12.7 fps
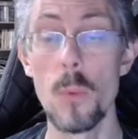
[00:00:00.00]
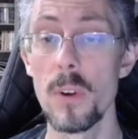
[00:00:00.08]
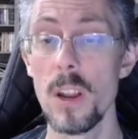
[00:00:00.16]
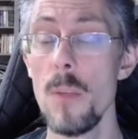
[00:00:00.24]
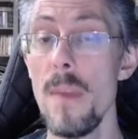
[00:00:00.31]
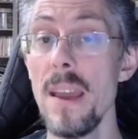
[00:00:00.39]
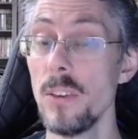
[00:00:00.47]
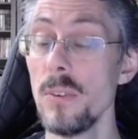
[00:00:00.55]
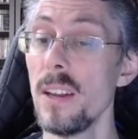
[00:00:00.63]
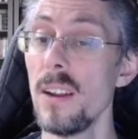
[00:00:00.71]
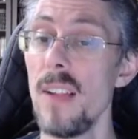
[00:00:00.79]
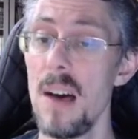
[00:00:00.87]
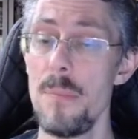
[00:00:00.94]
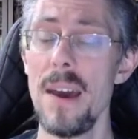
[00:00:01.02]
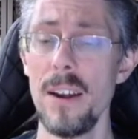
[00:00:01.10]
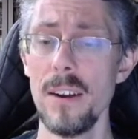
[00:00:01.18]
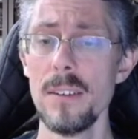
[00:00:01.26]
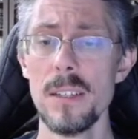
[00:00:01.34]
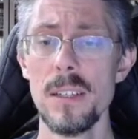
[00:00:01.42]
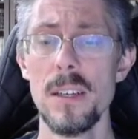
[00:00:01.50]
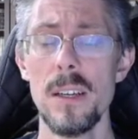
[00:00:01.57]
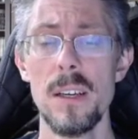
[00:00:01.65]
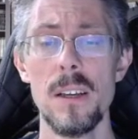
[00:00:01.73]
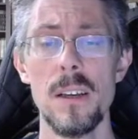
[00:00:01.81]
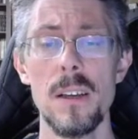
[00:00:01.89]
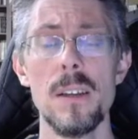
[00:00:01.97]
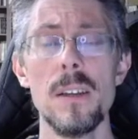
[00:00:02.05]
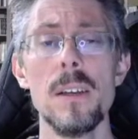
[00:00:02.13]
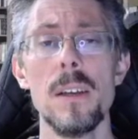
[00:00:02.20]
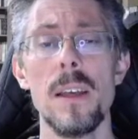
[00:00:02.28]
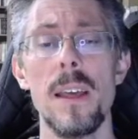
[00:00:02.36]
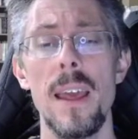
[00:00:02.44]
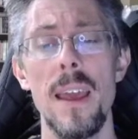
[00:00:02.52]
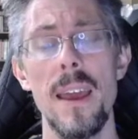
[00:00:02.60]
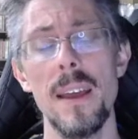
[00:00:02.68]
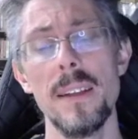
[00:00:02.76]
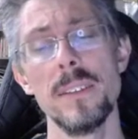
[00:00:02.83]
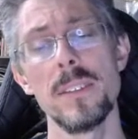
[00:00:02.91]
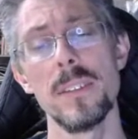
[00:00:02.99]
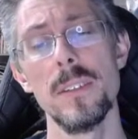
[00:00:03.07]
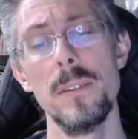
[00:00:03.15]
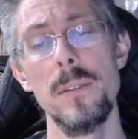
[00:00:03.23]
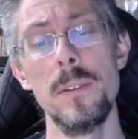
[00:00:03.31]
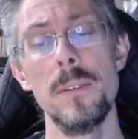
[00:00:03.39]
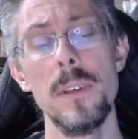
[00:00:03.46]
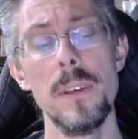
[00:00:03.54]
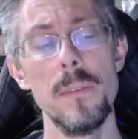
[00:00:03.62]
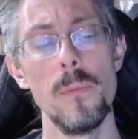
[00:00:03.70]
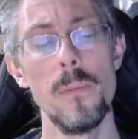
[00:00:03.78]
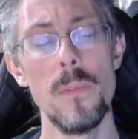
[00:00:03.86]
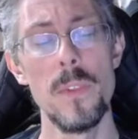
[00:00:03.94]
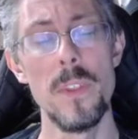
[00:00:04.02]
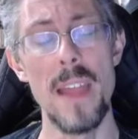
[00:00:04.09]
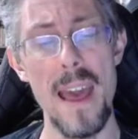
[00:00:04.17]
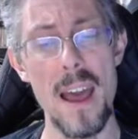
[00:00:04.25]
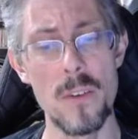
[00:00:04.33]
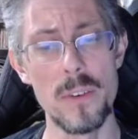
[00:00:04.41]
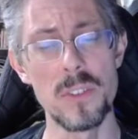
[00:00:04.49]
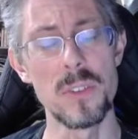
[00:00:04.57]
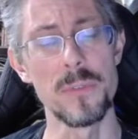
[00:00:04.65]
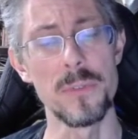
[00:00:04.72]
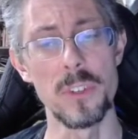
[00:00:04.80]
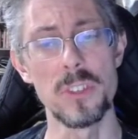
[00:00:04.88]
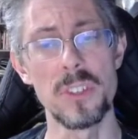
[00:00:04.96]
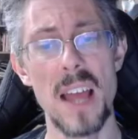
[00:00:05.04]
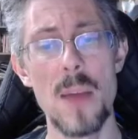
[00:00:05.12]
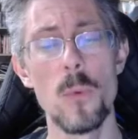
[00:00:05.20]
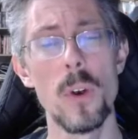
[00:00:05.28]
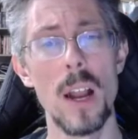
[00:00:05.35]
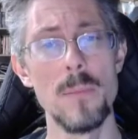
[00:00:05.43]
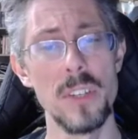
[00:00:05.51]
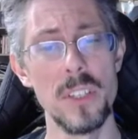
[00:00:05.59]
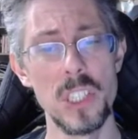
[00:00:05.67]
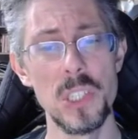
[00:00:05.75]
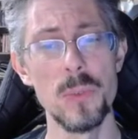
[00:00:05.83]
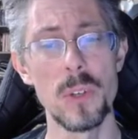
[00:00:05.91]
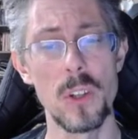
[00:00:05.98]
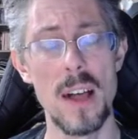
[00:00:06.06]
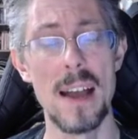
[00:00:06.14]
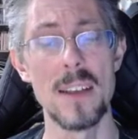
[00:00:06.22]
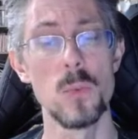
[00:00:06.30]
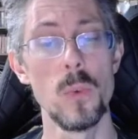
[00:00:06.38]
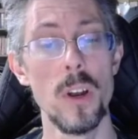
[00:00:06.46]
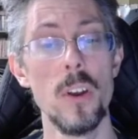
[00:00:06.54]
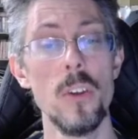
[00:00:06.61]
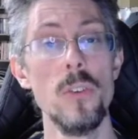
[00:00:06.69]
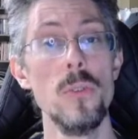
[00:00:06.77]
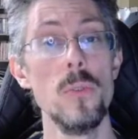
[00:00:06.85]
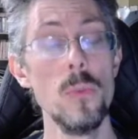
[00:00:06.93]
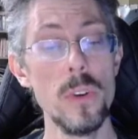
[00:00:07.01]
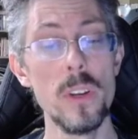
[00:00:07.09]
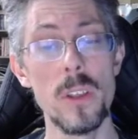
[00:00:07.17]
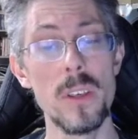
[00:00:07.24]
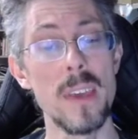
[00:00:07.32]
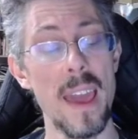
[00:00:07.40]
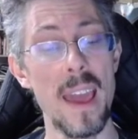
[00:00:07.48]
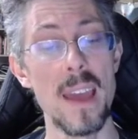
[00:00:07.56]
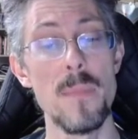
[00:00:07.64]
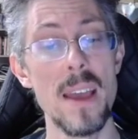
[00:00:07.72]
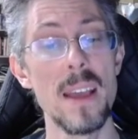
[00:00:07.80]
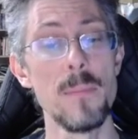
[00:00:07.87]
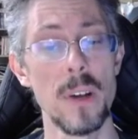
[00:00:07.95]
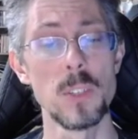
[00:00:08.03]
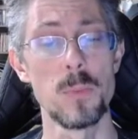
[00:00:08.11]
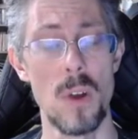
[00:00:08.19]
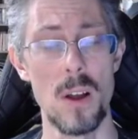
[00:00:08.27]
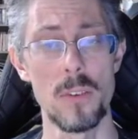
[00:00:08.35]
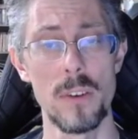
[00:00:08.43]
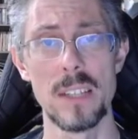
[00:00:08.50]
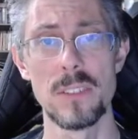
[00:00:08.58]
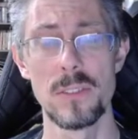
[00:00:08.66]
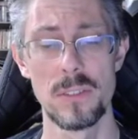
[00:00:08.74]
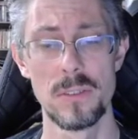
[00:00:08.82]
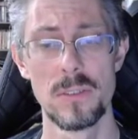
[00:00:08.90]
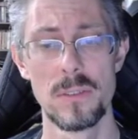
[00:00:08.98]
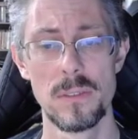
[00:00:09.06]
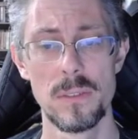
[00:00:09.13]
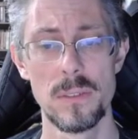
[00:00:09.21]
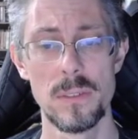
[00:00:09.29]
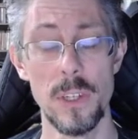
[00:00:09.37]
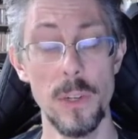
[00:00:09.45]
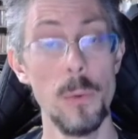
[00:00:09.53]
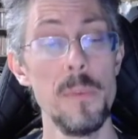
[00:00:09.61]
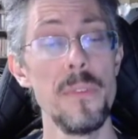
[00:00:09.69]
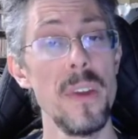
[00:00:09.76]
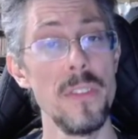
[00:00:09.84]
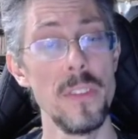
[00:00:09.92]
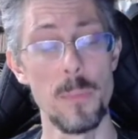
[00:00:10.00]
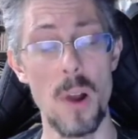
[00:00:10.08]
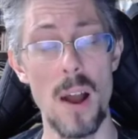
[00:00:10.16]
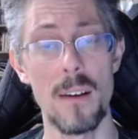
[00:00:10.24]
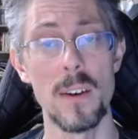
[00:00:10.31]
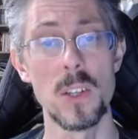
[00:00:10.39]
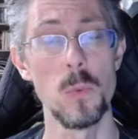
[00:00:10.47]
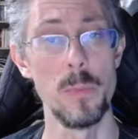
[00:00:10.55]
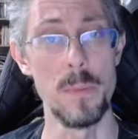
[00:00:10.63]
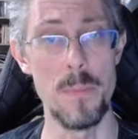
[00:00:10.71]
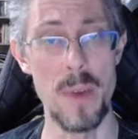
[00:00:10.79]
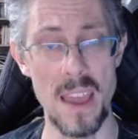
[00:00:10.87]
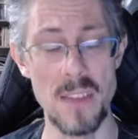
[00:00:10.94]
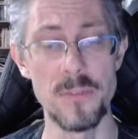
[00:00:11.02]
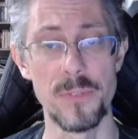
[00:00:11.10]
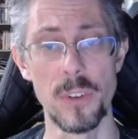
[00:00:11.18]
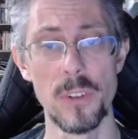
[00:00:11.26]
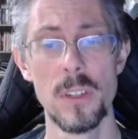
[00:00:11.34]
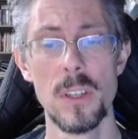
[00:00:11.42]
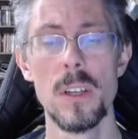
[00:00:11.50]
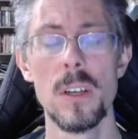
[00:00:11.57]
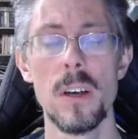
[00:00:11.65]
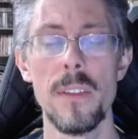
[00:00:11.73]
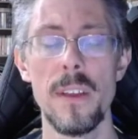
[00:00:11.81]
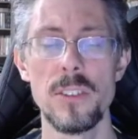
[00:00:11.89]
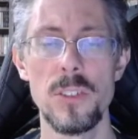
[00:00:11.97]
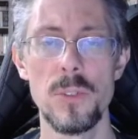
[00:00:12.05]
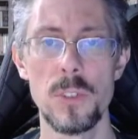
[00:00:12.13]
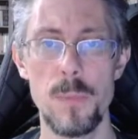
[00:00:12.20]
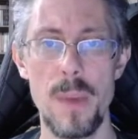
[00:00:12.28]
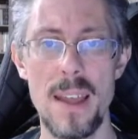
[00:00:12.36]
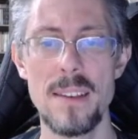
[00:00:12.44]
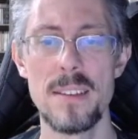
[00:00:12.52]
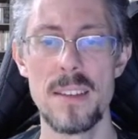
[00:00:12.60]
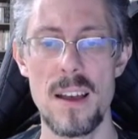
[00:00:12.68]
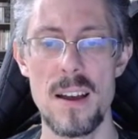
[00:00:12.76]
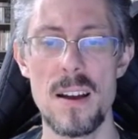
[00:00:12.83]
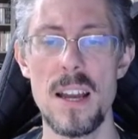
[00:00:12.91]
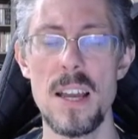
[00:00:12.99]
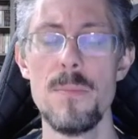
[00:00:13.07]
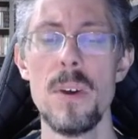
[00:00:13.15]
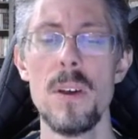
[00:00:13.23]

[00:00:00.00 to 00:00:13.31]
going to make you get a lot better. And now is the first time where I'm teaching you a class where you really can't make much progress. The progress will be painful unless you spend time